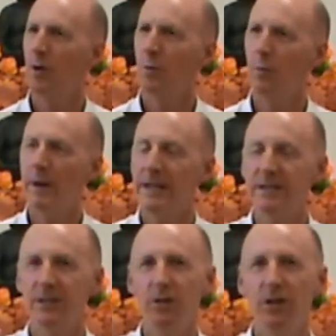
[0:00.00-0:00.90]

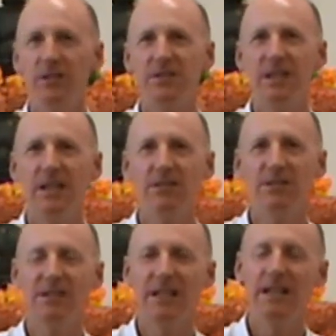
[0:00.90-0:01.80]
When you
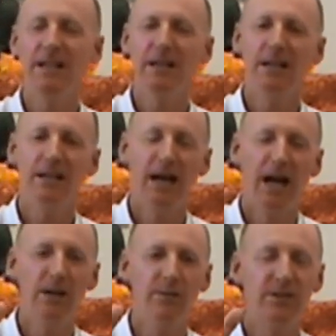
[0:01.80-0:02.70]
continuously,
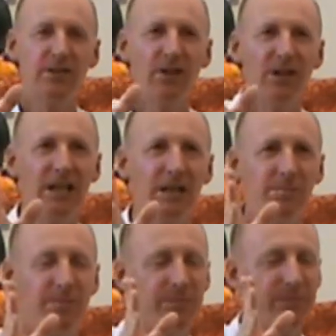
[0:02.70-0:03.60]
over
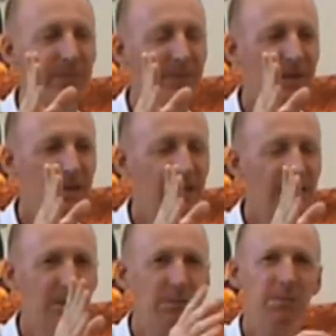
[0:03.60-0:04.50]
time,
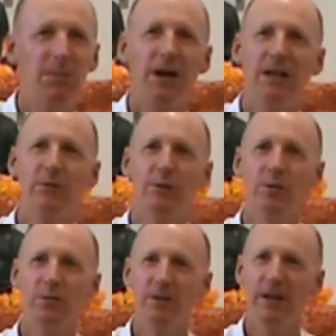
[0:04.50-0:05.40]
can be
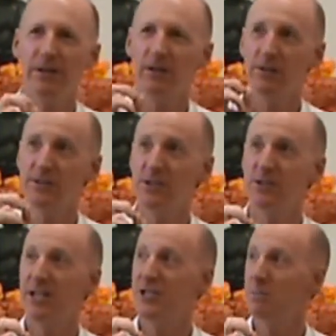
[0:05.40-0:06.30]
mindful and the
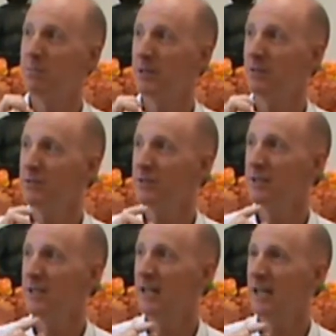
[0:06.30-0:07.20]
concentration builds,
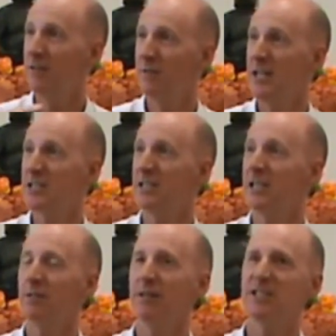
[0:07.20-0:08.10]
eventually
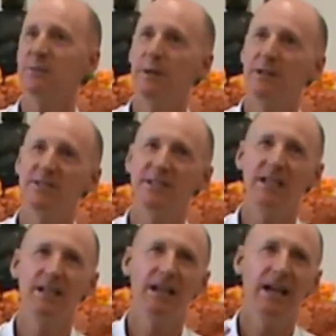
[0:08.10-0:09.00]
you're
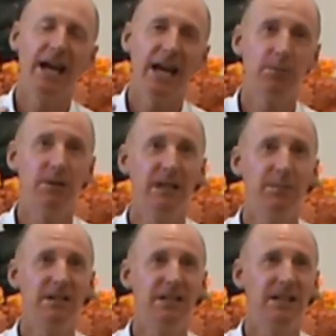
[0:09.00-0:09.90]
experiencing
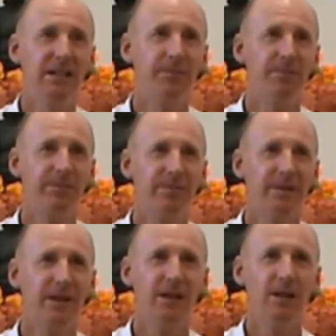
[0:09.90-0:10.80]
equanimity,
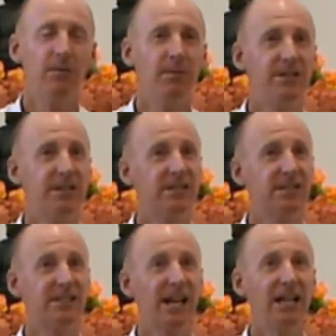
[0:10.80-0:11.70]
which is a
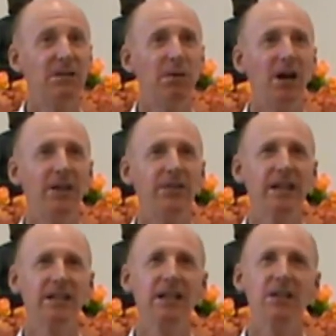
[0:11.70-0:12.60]
state of mind
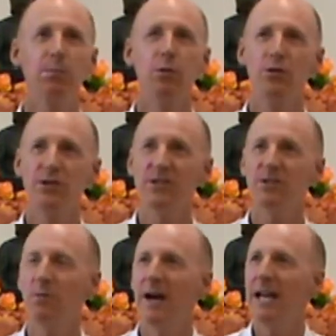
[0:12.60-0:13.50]
that neither pushes
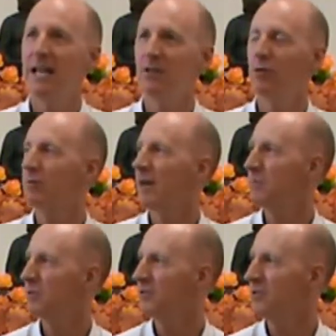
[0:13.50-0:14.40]
away nor
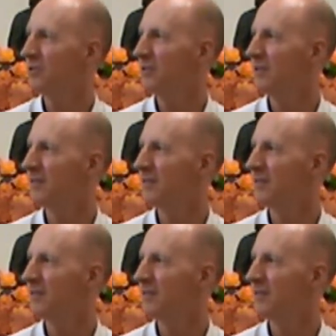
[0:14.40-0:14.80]
grabs onto.